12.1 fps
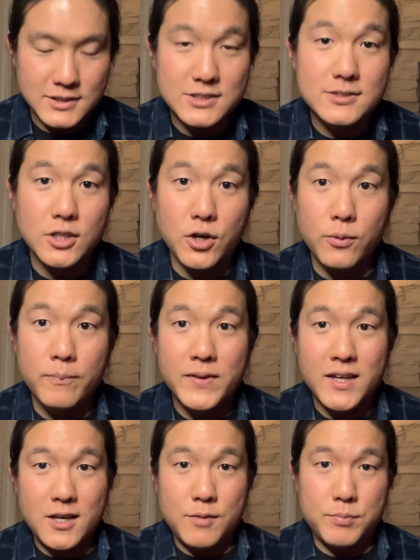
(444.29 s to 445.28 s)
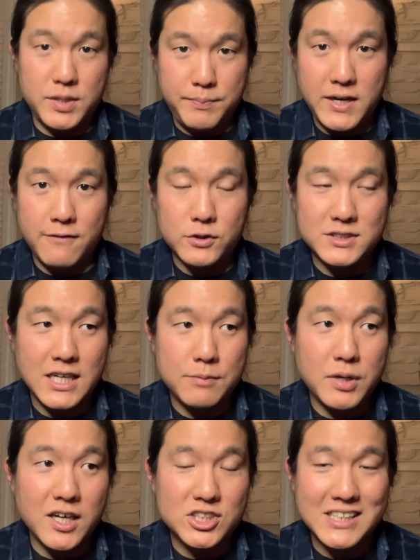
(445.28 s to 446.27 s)
So prepare for side
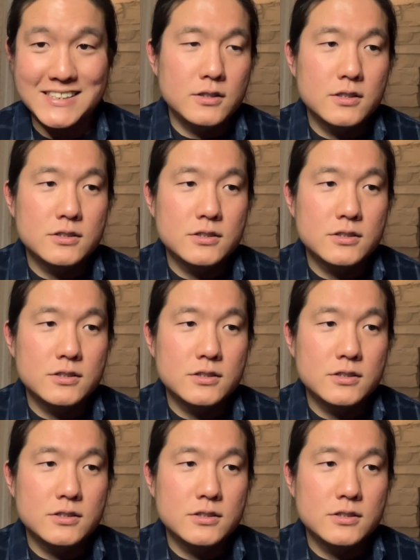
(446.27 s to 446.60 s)
projects.